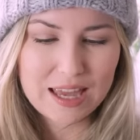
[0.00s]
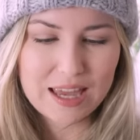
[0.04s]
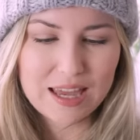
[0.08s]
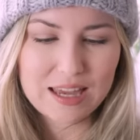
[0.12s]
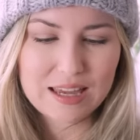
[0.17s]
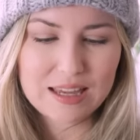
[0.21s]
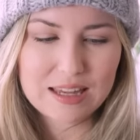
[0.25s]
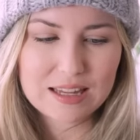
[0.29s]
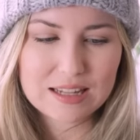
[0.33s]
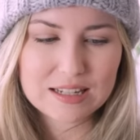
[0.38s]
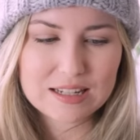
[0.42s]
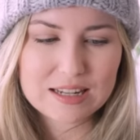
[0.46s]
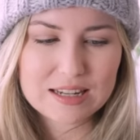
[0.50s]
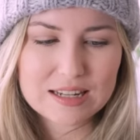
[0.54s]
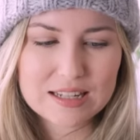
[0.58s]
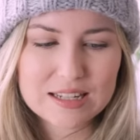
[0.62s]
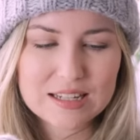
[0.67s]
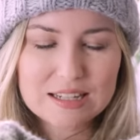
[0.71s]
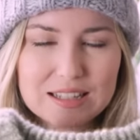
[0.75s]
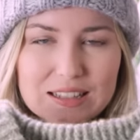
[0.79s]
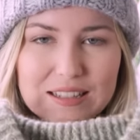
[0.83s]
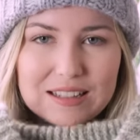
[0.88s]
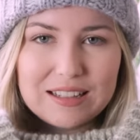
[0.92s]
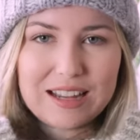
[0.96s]
And
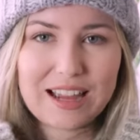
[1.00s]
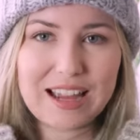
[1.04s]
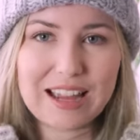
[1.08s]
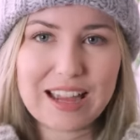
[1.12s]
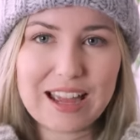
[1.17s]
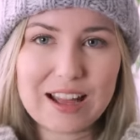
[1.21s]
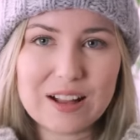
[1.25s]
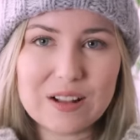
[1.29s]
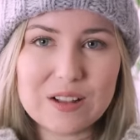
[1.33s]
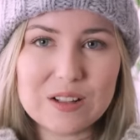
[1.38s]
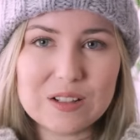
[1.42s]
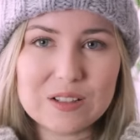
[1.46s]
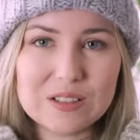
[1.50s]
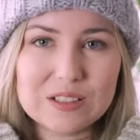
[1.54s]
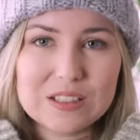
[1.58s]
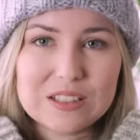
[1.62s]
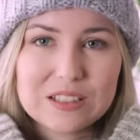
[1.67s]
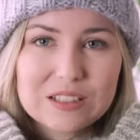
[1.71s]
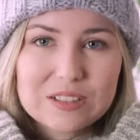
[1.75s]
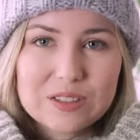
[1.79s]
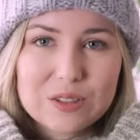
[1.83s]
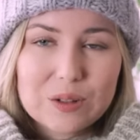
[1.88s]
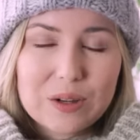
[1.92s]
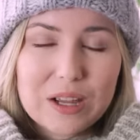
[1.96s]
I held,
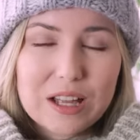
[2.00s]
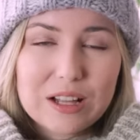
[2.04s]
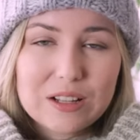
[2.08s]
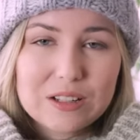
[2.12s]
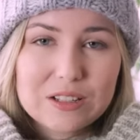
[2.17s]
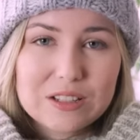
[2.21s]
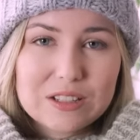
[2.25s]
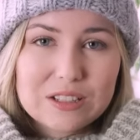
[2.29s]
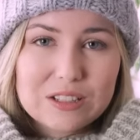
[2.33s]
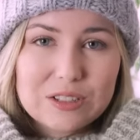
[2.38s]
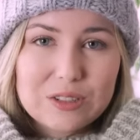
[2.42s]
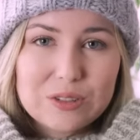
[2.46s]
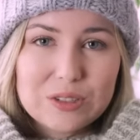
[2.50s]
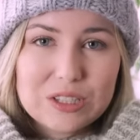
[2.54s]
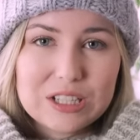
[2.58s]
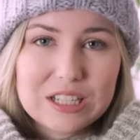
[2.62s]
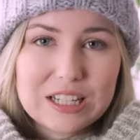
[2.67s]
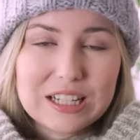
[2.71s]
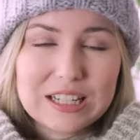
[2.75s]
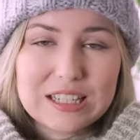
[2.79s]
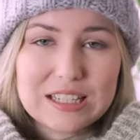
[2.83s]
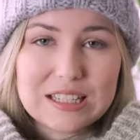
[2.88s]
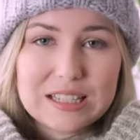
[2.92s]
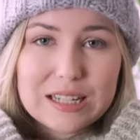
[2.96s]
so I held
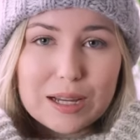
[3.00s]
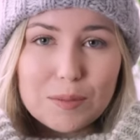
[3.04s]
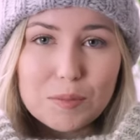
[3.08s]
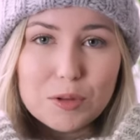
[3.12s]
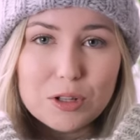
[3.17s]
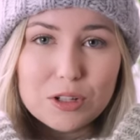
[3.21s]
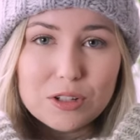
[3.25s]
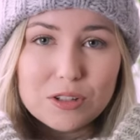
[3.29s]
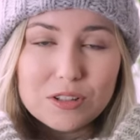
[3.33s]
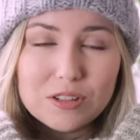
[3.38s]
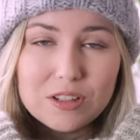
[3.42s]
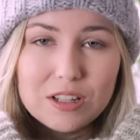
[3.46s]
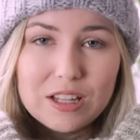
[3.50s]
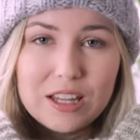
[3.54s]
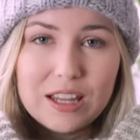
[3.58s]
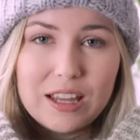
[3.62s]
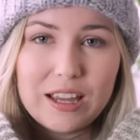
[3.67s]
Nutiden Double,